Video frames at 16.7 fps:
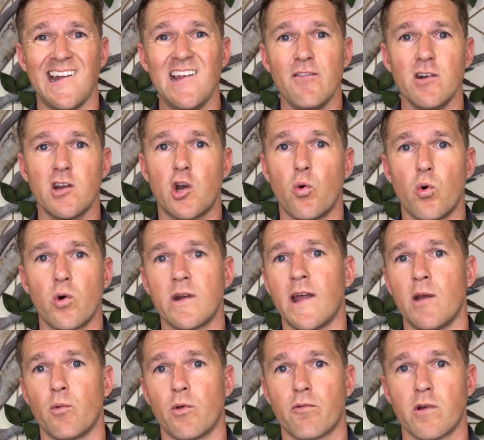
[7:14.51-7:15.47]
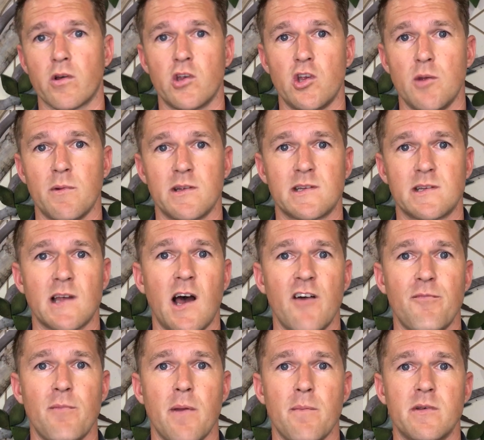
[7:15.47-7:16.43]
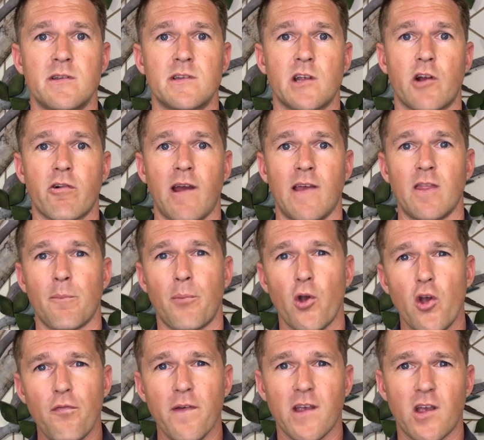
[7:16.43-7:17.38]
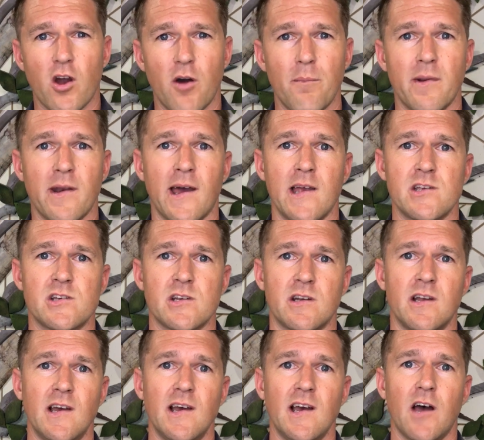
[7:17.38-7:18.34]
even coordinate with real human staff members to create the perfect combination